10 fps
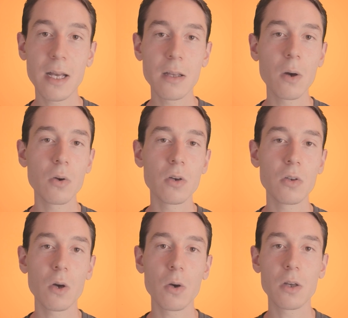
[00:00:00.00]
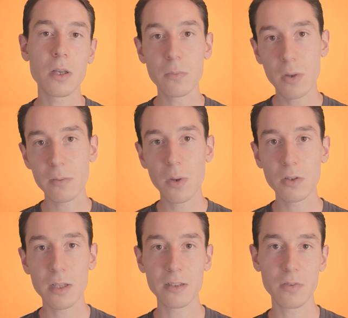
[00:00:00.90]
and also talk a little bit
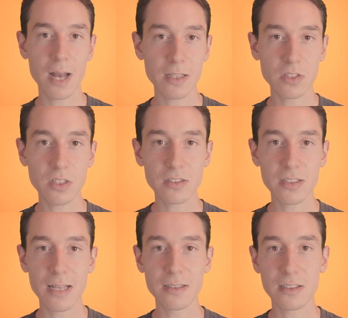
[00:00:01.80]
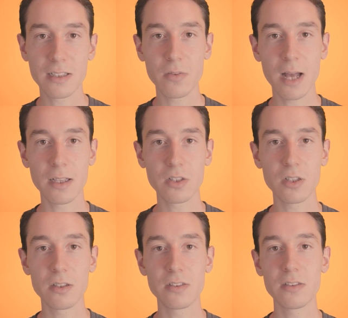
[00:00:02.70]
about the advantages and
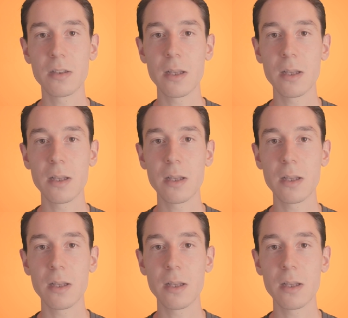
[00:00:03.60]
disadvantages.